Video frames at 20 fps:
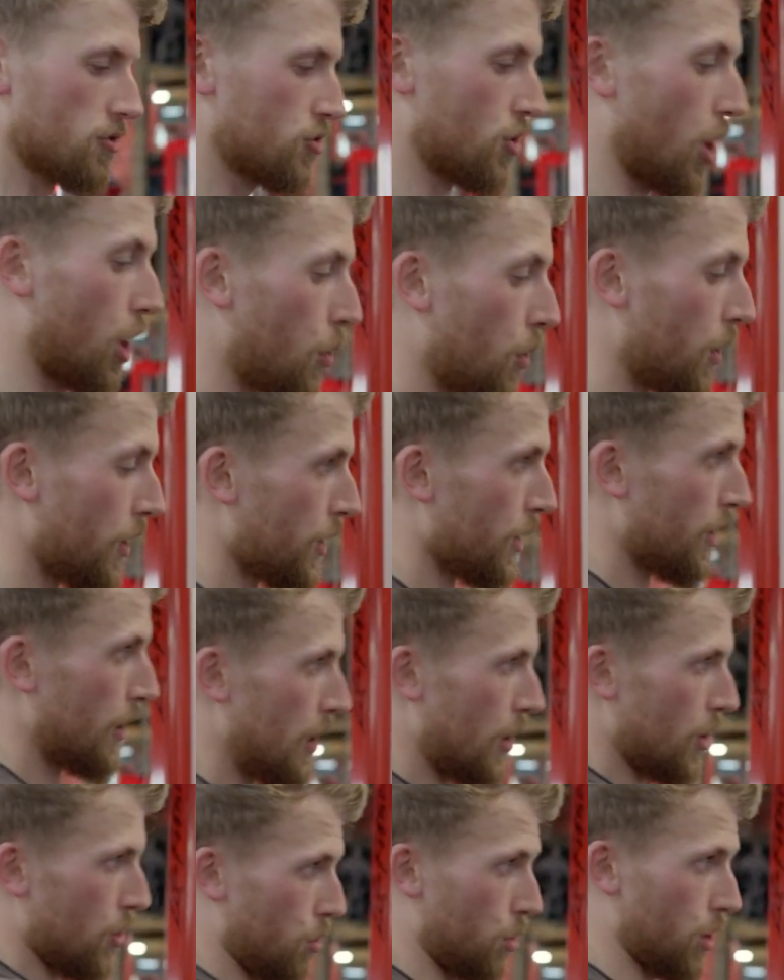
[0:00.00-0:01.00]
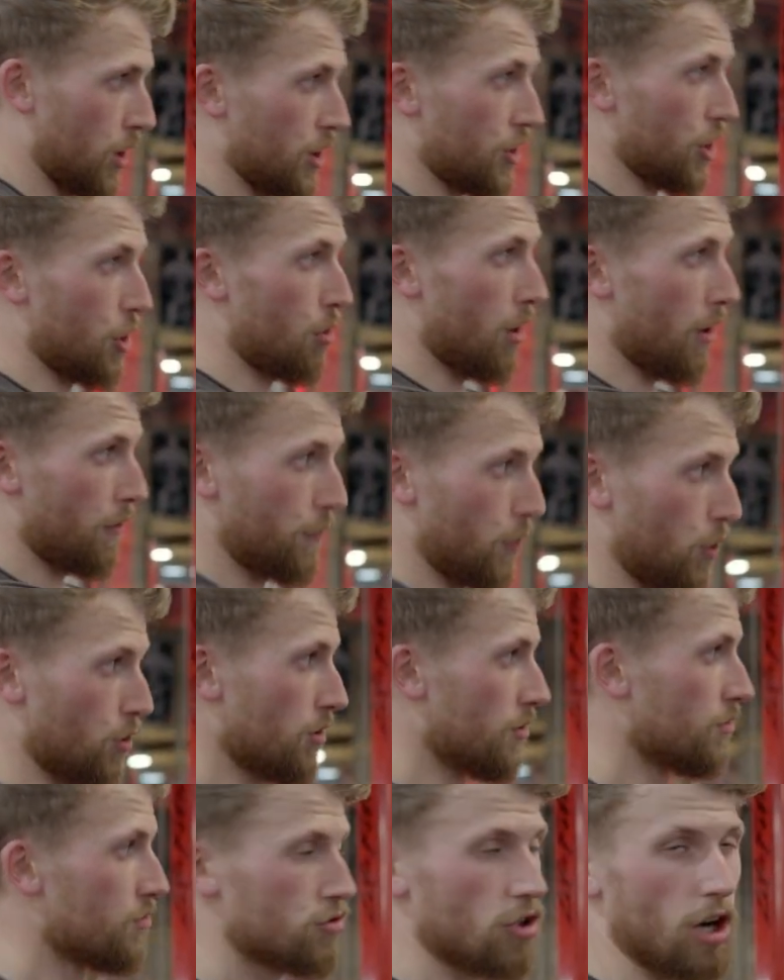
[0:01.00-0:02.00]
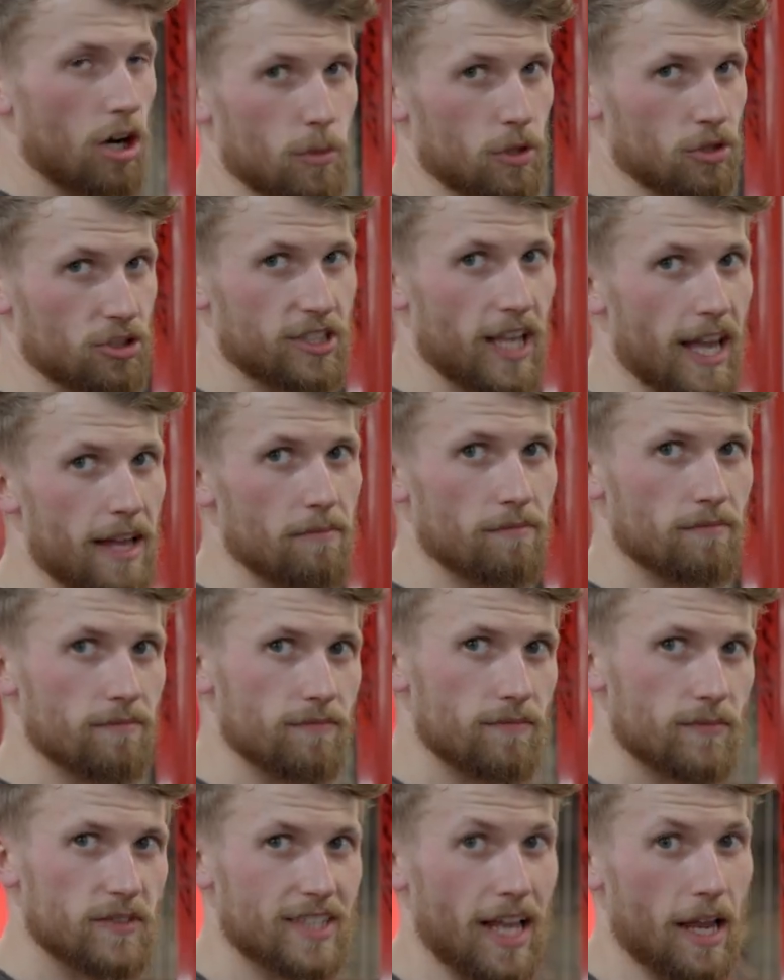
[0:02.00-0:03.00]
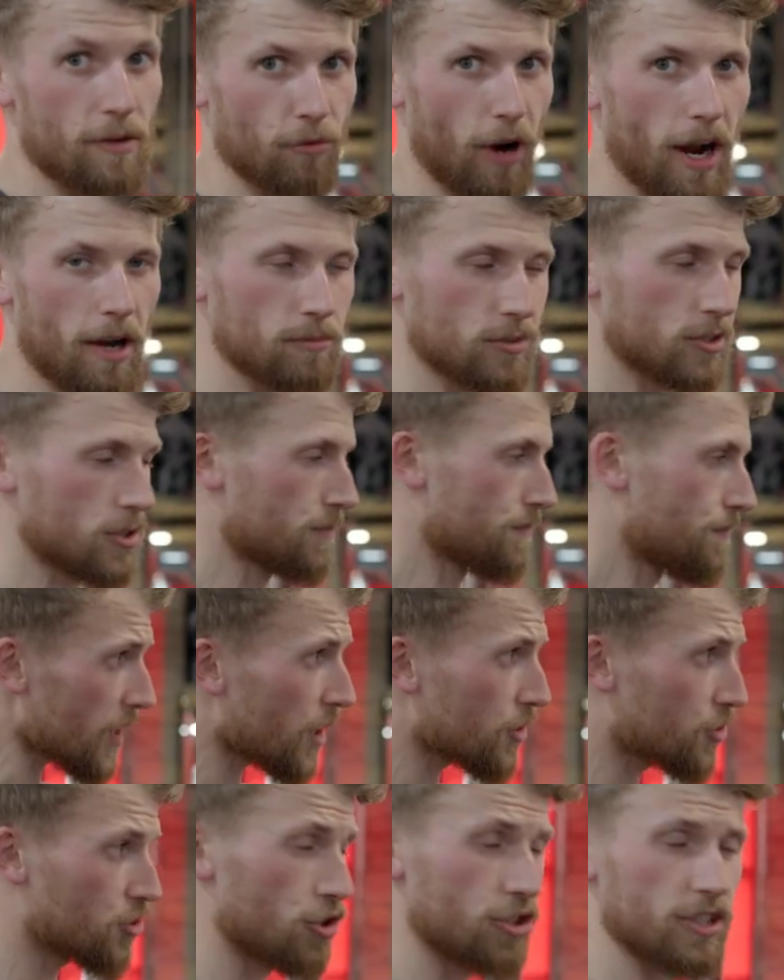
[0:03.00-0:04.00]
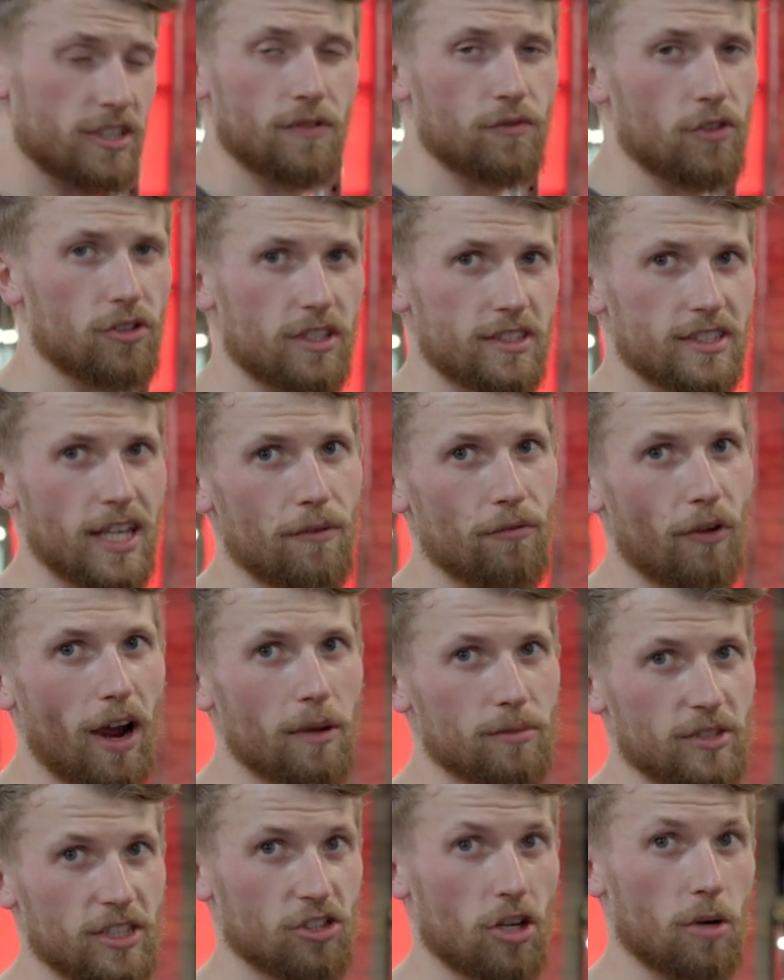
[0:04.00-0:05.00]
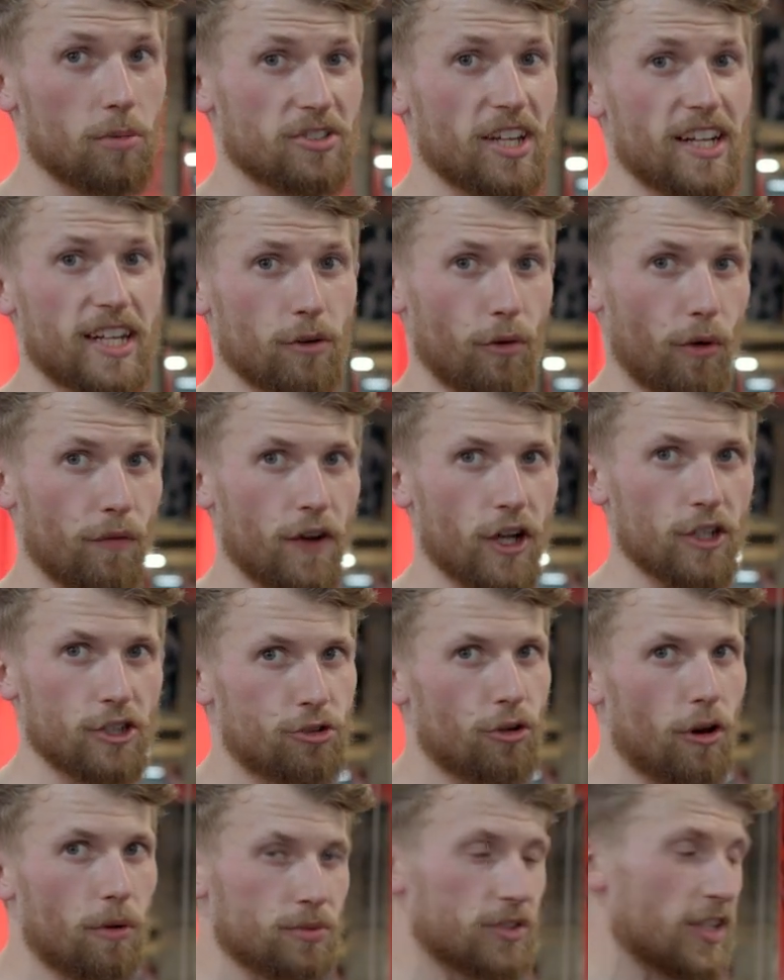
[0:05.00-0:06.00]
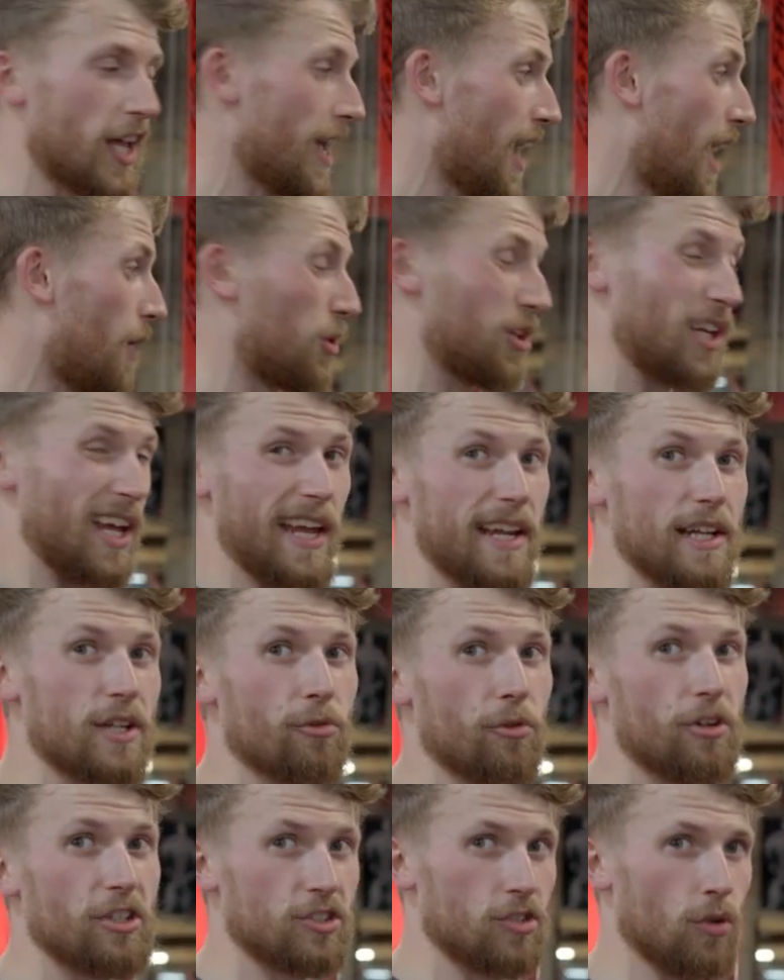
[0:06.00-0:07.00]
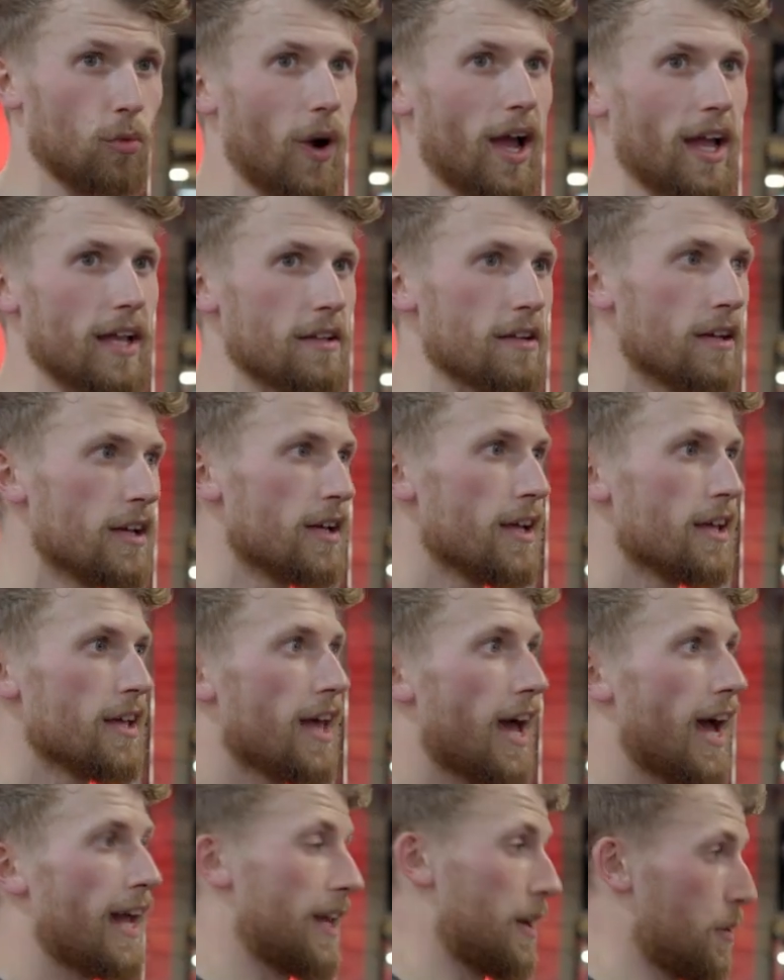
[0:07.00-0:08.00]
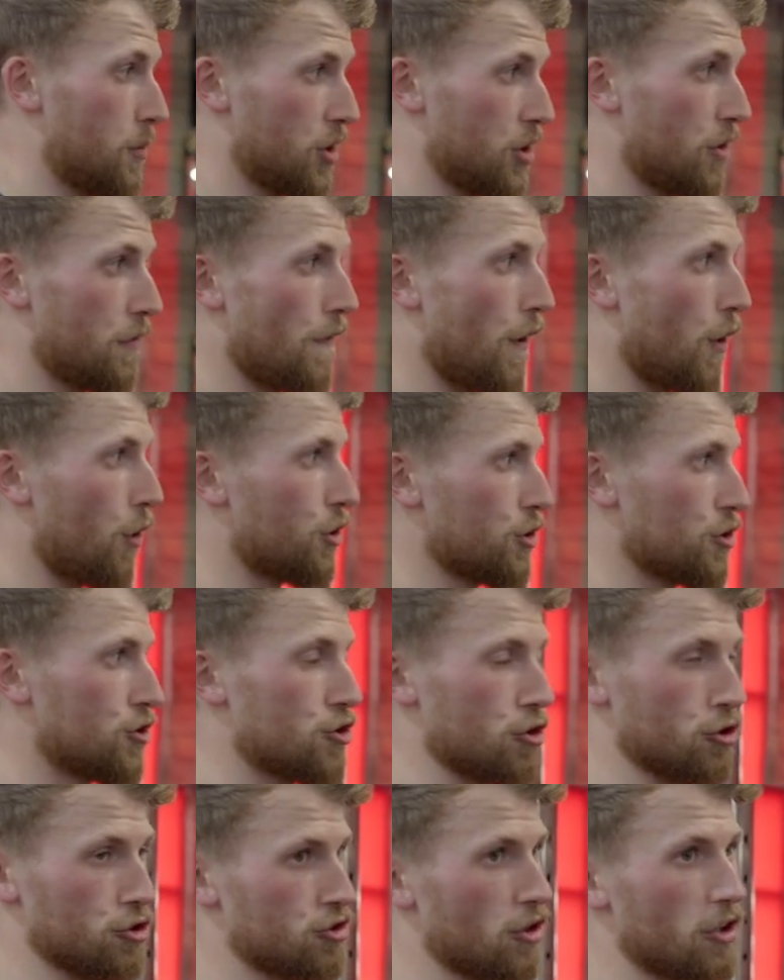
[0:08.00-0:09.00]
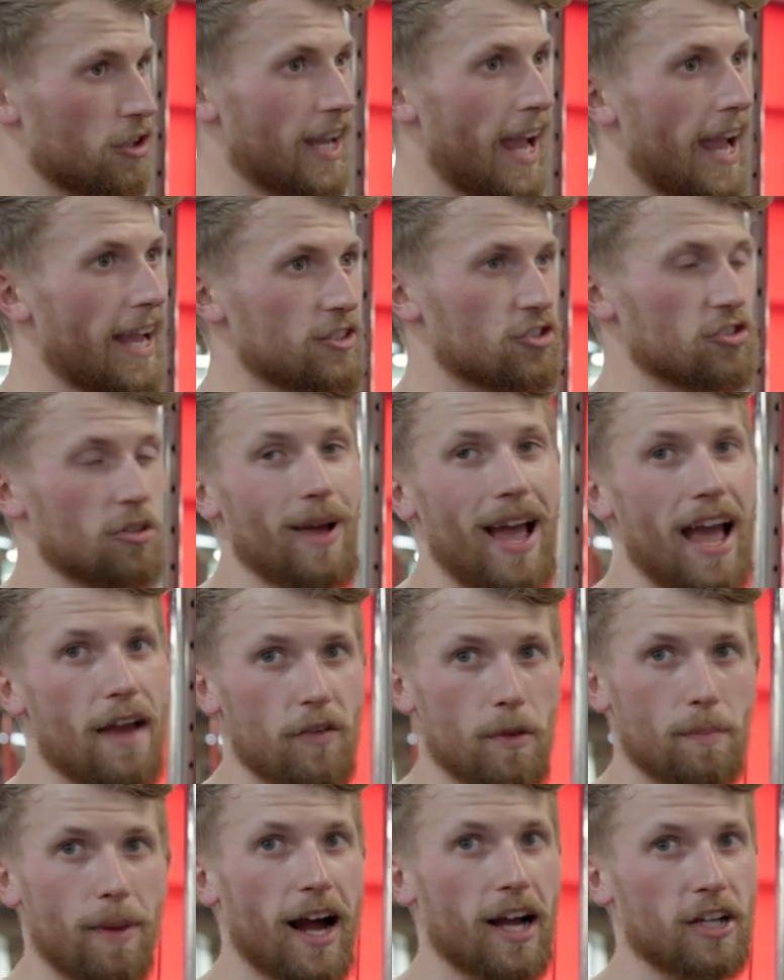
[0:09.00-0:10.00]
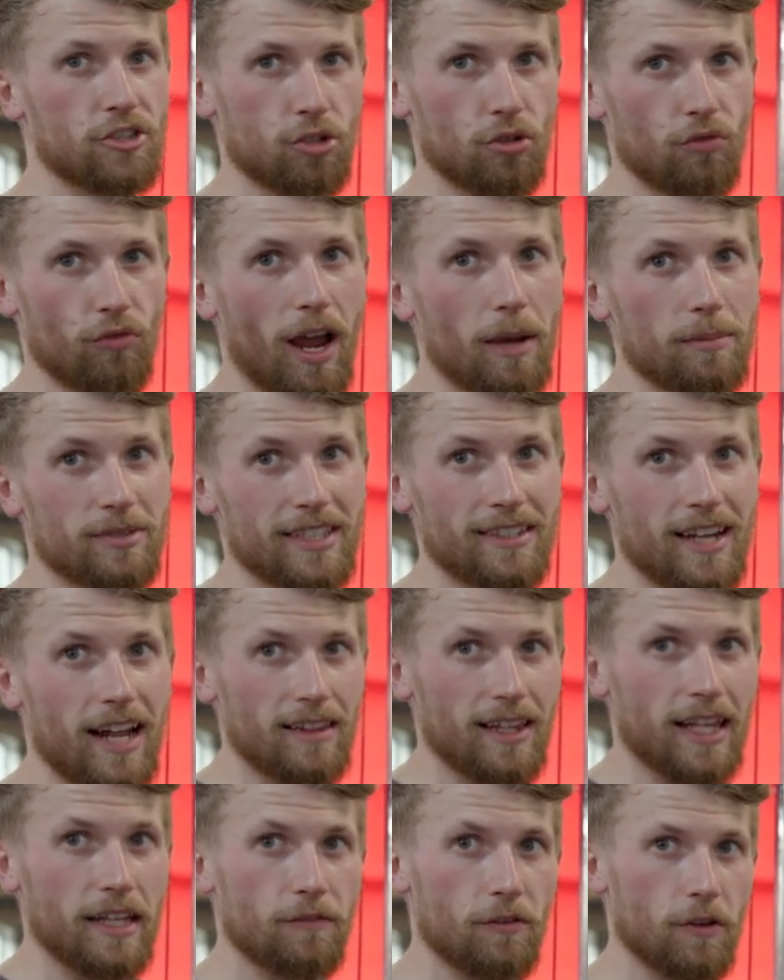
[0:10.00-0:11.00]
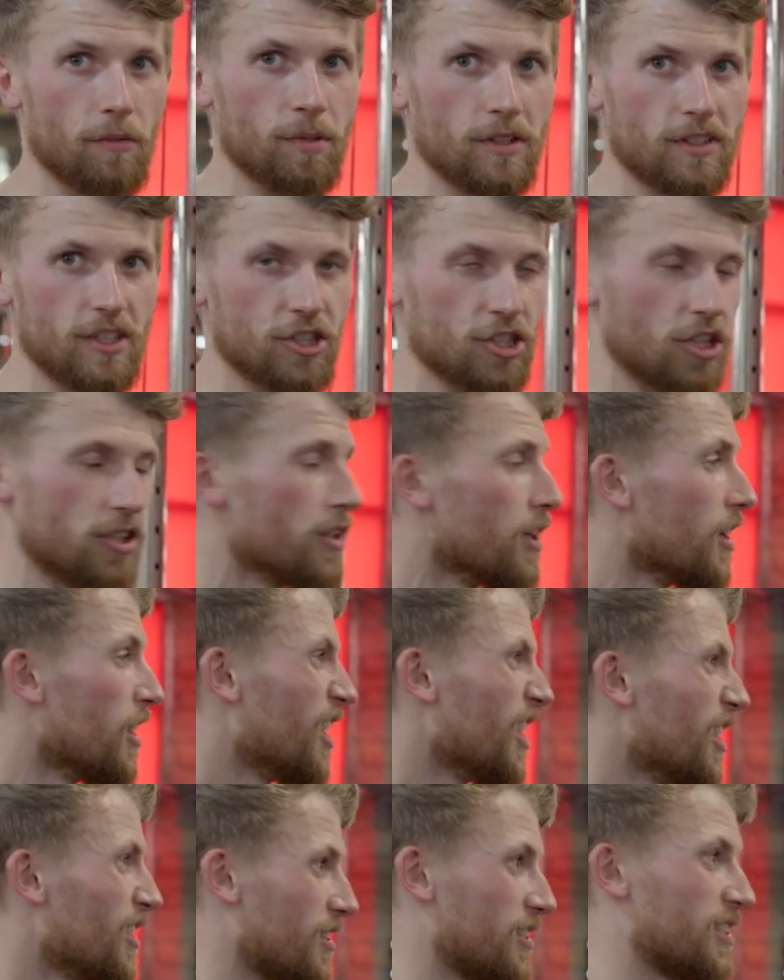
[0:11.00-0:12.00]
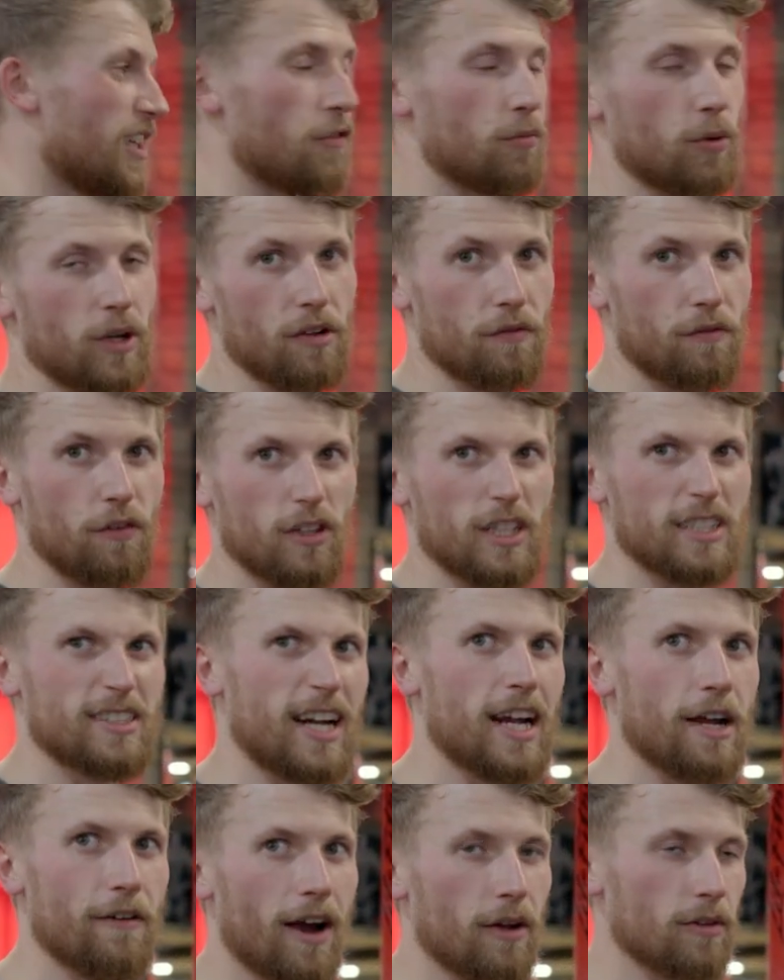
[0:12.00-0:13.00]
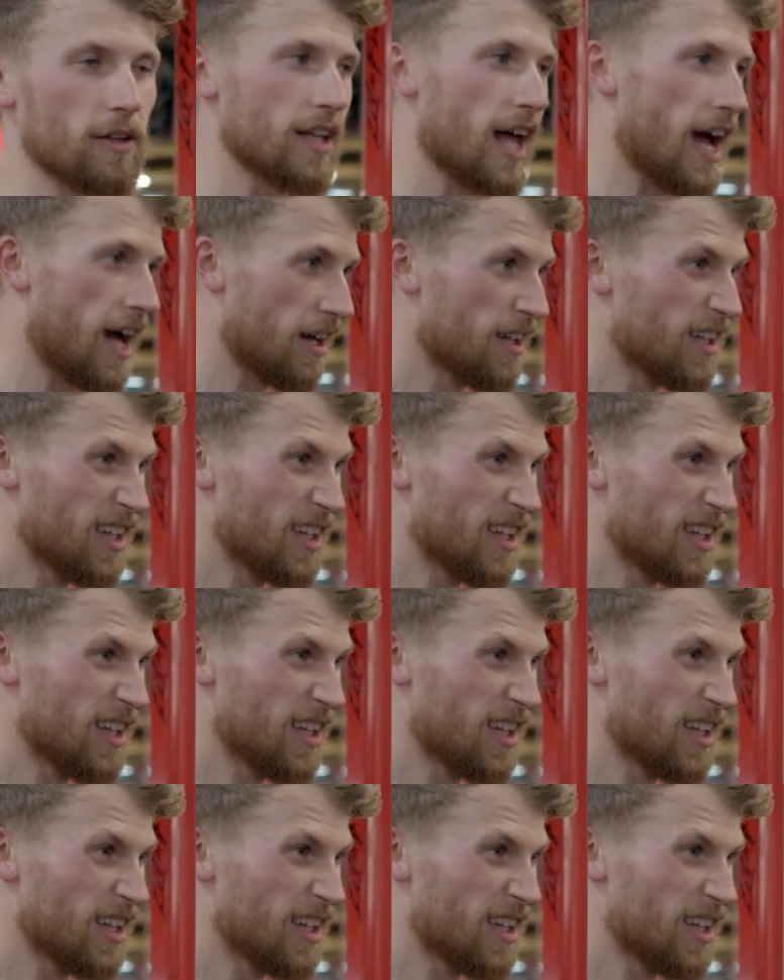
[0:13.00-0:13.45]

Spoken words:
So we're going to do a full normal set, 10 reps. As soon as I've done the 10 reps, it's almost like a reverse drop set. I'm going to increase the weight, and then I'm going to focus just on getting some heavy partial reps in that lengthened position to see if we can fully tire out the lat.